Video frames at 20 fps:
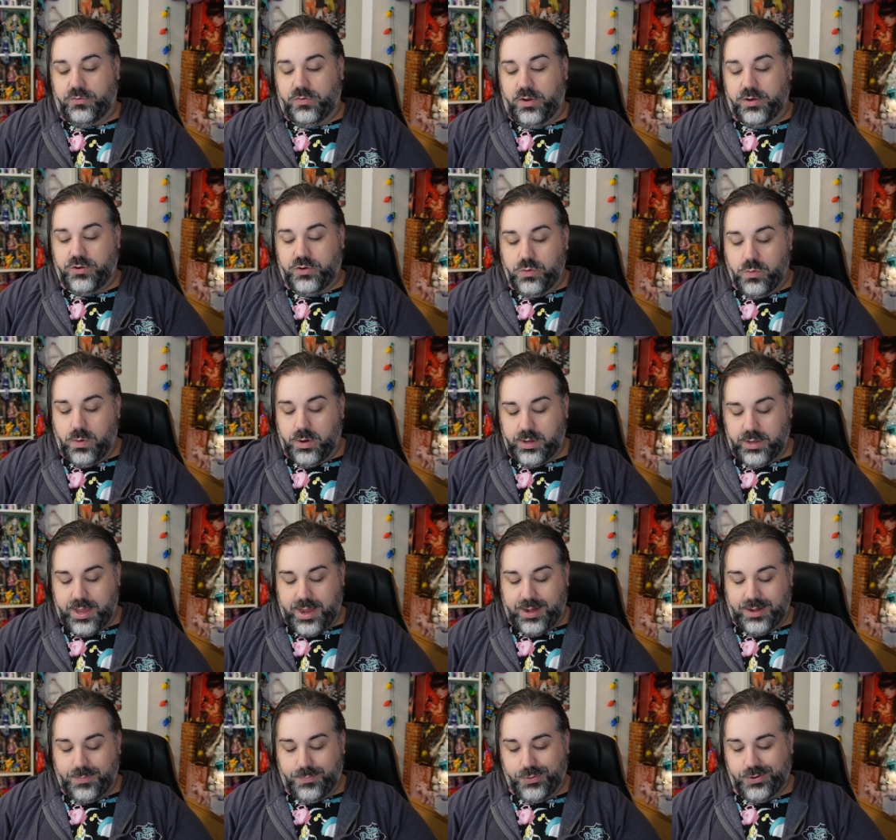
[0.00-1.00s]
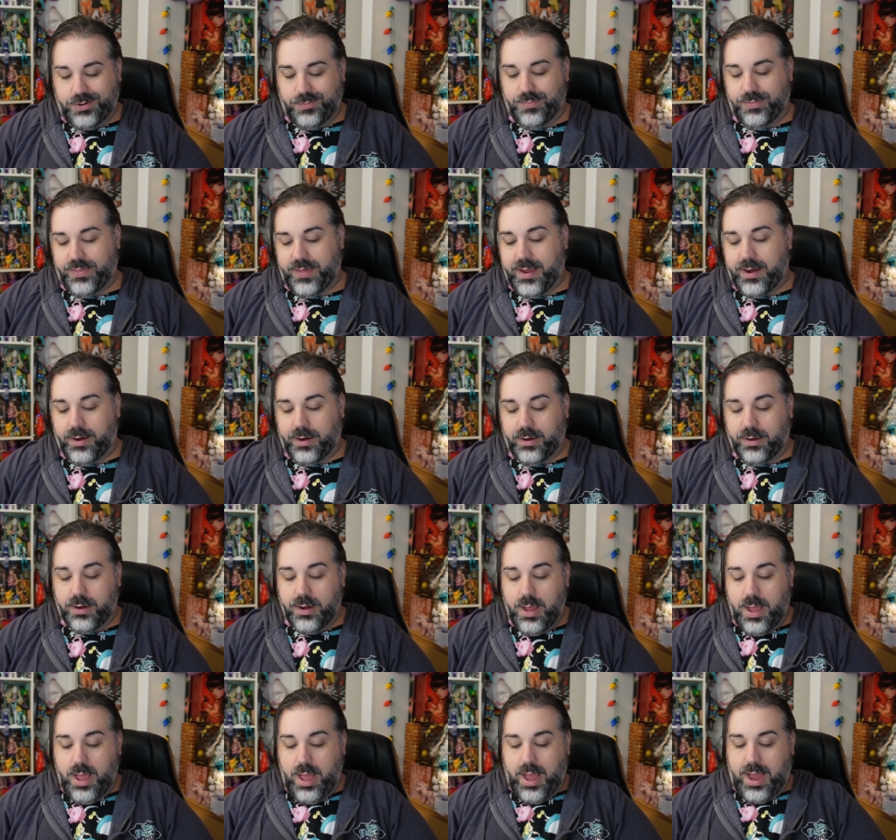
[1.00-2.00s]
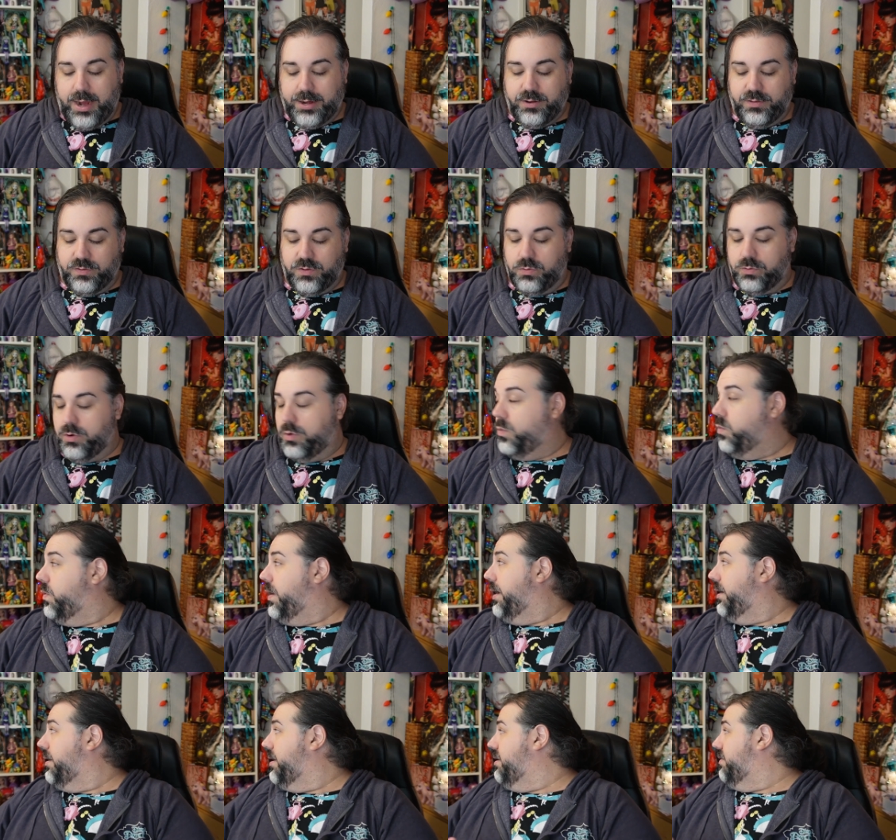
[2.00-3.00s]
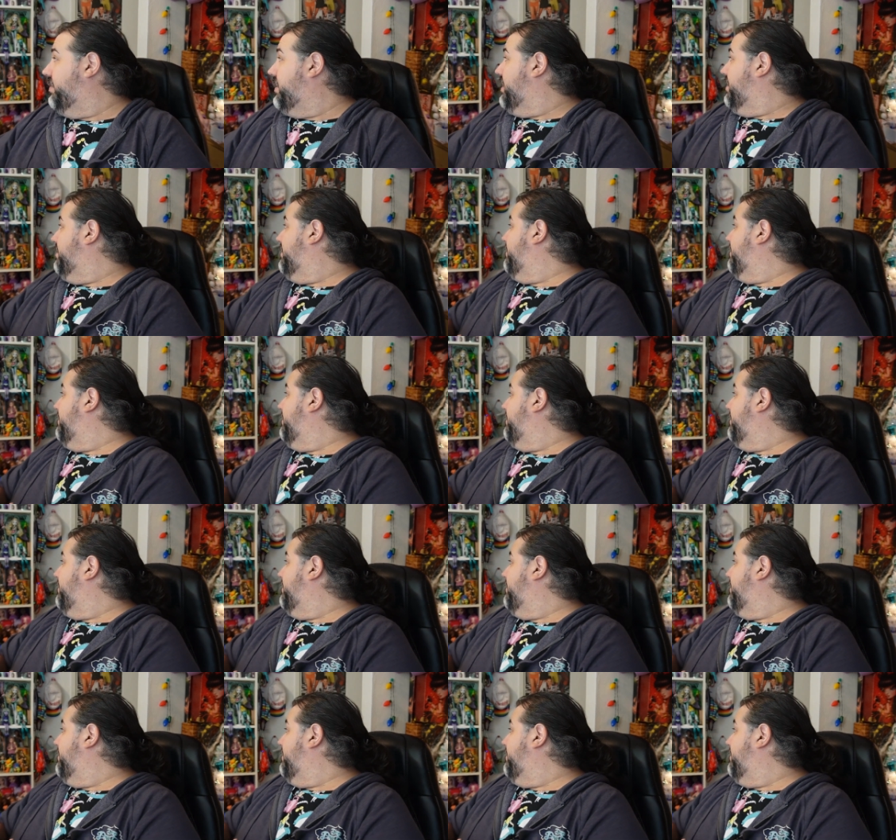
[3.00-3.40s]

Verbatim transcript: so I do want to kind of put him there. I just don't know where he's going to